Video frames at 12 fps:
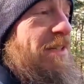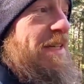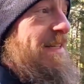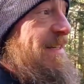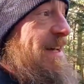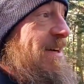You
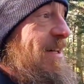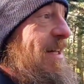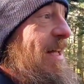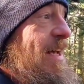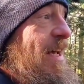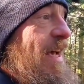can
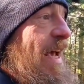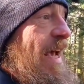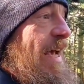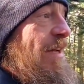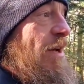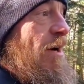tell.
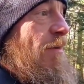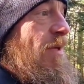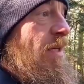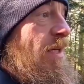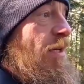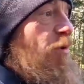
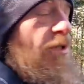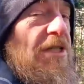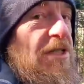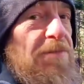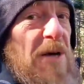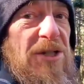And he was
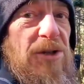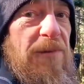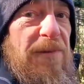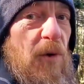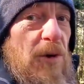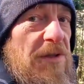in special
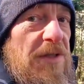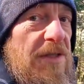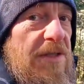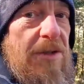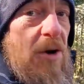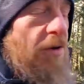
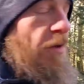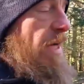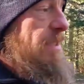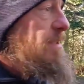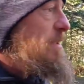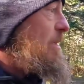forces and all
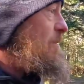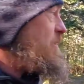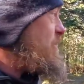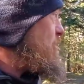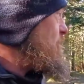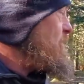that stuff.
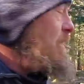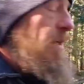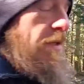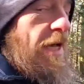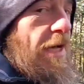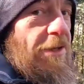So
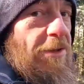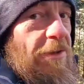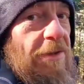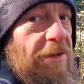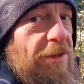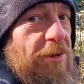yeah,
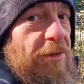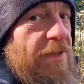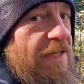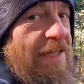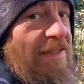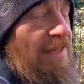dude, the
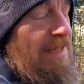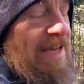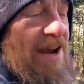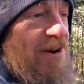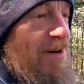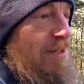dude is a
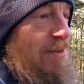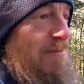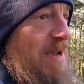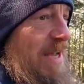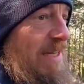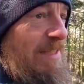character,
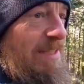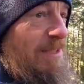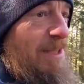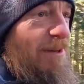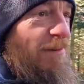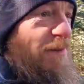man. He's a
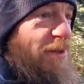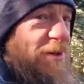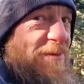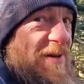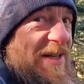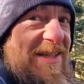tough
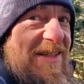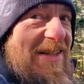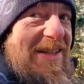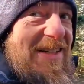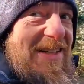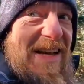dude, but
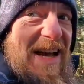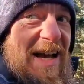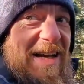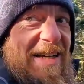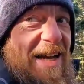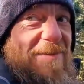
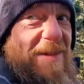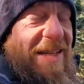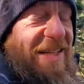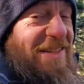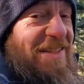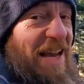I
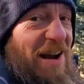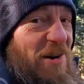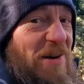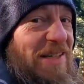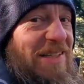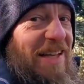mean, he's
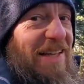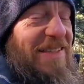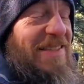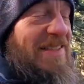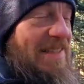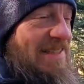carried like
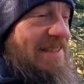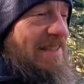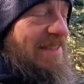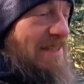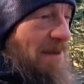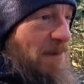60,
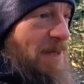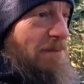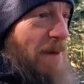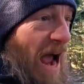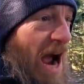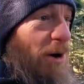70
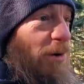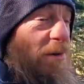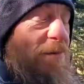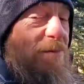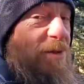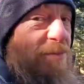pounds
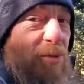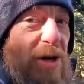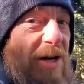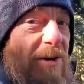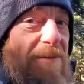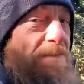from
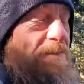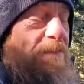Springer.